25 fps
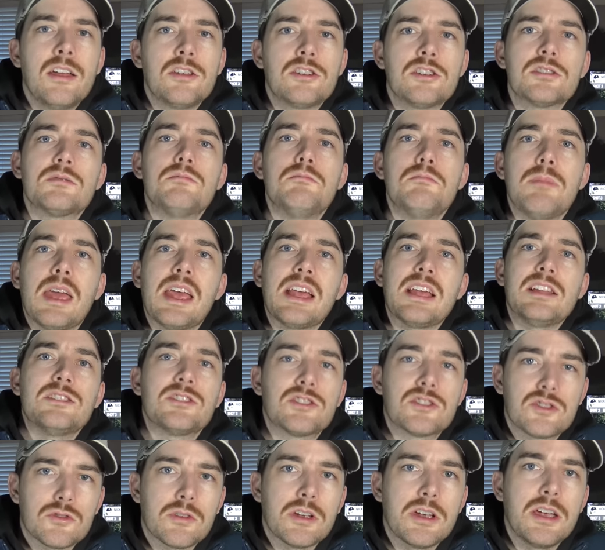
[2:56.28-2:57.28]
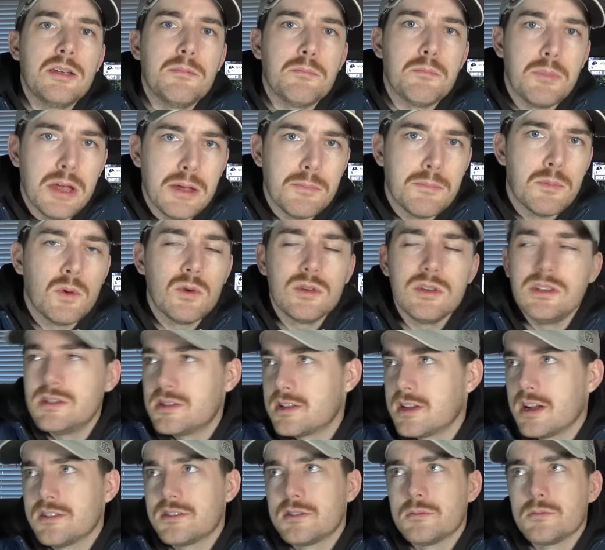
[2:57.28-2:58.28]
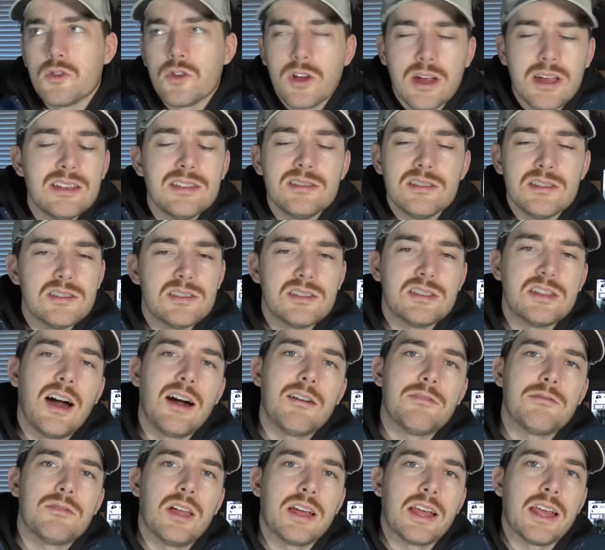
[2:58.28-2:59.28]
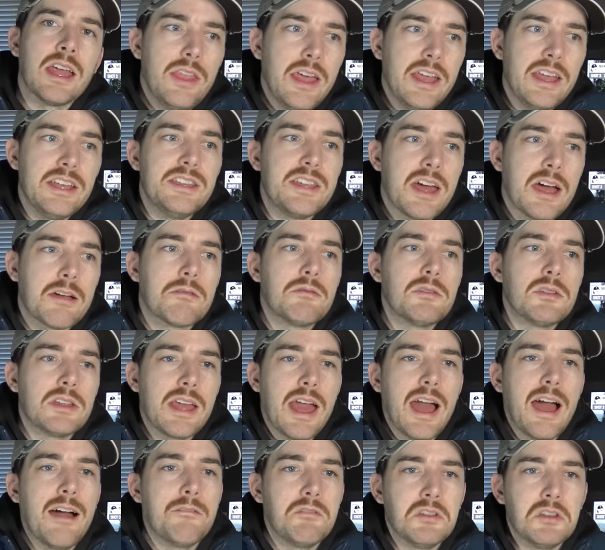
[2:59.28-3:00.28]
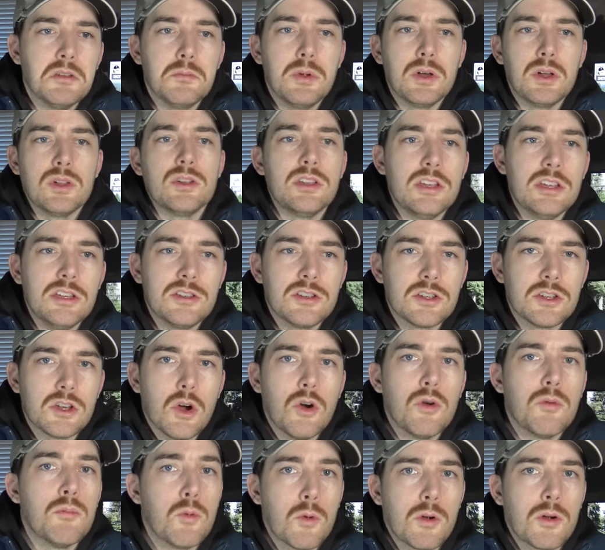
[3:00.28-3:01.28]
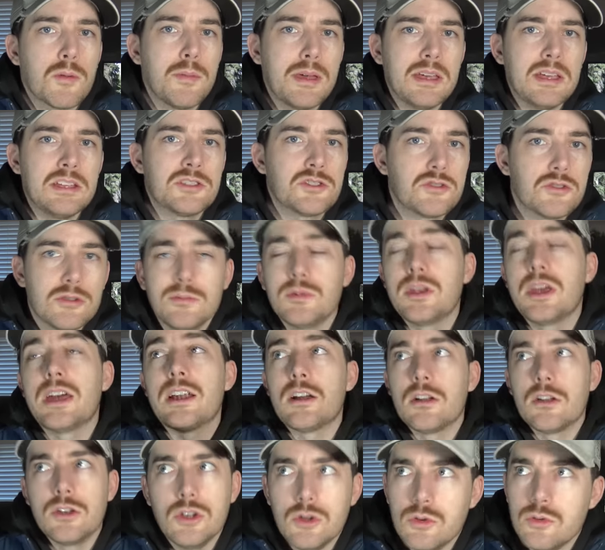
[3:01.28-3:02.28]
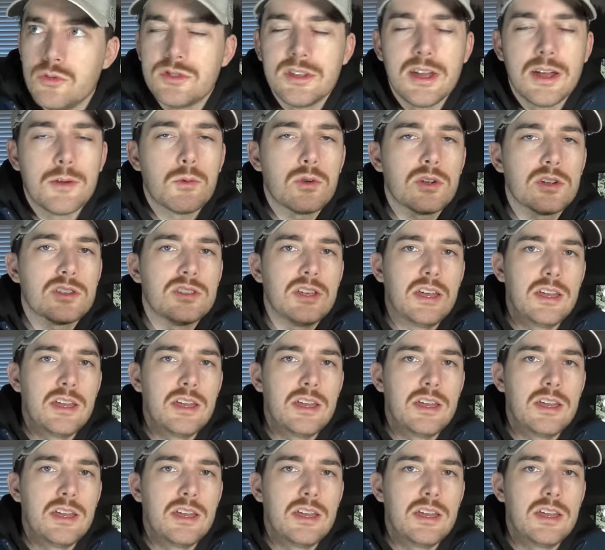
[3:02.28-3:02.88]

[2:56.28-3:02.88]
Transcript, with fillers: just mainstream people. He's done some crazy stuff. Like they definitely have the ability to go more mainstream, get on news networks,